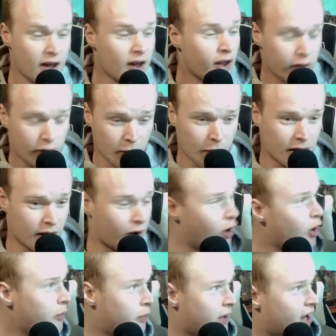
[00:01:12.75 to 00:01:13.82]
So we're going to
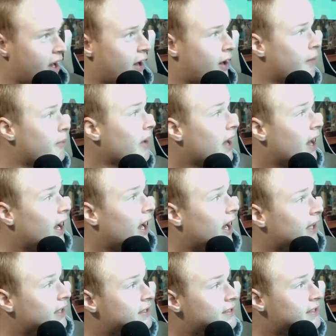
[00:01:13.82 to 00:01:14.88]
open it up
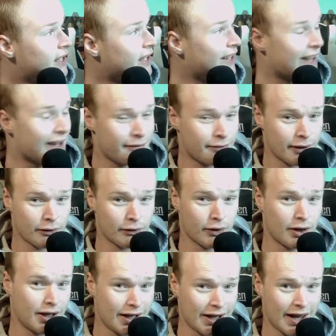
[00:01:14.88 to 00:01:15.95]
and see if it
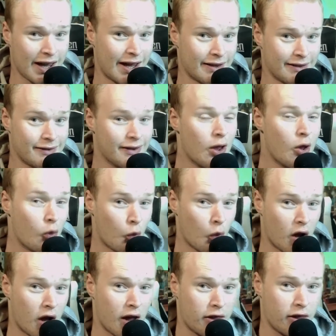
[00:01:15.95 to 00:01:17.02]
really is
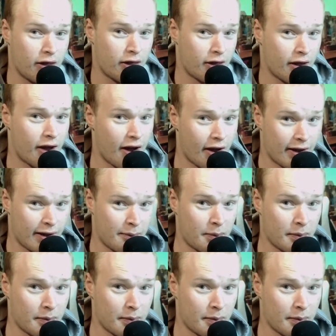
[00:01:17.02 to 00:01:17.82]
worth the hype.